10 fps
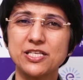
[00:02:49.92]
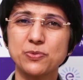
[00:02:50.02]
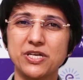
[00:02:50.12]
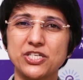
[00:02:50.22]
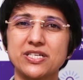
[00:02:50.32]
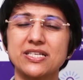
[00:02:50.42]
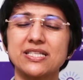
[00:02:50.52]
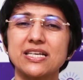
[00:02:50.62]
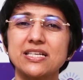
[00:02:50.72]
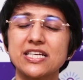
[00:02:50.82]
these
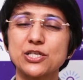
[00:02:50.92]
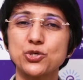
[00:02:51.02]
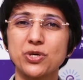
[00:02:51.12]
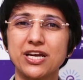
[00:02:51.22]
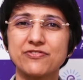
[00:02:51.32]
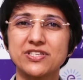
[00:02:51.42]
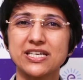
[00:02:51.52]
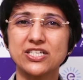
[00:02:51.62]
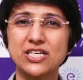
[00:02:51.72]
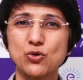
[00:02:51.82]
patients, they tend to have
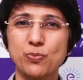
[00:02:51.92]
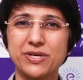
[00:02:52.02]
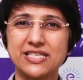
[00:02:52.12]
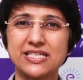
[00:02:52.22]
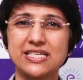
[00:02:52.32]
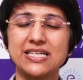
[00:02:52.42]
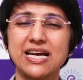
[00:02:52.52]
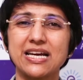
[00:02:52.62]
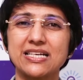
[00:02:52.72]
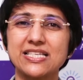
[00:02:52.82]
central obesity
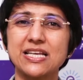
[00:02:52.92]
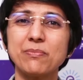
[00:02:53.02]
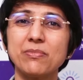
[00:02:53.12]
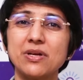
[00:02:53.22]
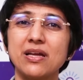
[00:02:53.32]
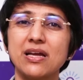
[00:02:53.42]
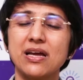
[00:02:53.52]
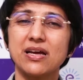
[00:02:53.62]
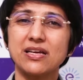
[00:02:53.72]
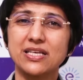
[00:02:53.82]
and some
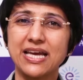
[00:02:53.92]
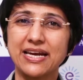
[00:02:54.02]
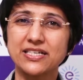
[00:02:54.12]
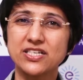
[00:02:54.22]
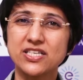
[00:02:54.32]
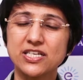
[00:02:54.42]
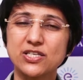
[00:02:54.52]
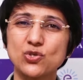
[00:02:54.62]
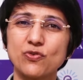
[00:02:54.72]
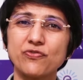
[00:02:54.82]

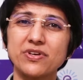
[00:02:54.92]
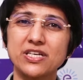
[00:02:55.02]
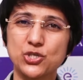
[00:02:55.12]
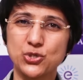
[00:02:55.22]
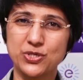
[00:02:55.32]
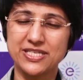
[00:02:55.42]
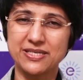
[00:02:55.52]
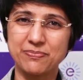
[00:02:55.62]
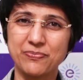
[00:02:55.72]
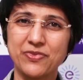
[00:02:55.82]
characteristics of
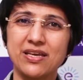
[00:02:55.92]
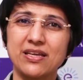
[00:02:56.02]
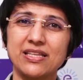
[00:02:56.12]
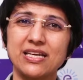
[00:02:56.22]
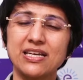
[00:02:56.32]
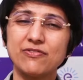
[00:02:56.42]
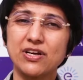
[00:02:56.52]
hirsutism. They have